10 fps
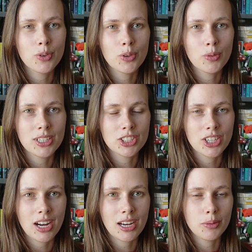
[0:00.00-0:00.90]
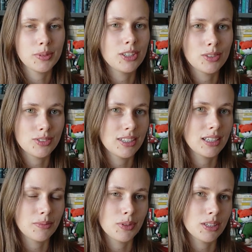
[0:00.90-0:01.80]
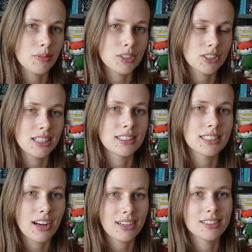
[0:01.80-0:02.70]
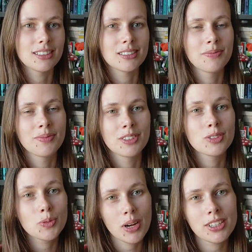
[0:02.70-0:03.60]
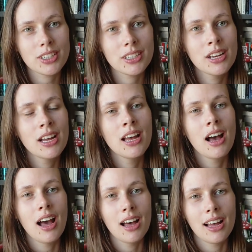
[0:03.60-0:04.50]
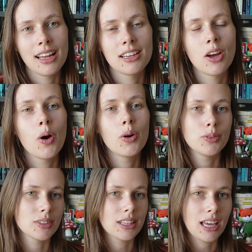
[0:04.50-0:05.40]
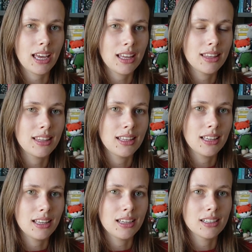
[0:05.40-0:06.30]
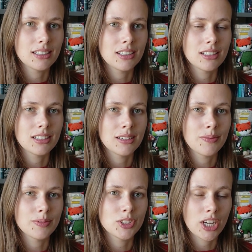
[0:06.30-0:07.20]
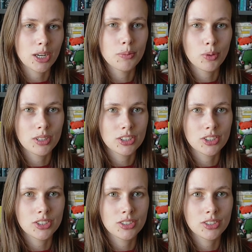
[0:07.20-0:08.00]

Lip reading: for which I'll be using pretty much the entire sweater and overlay the checkerboard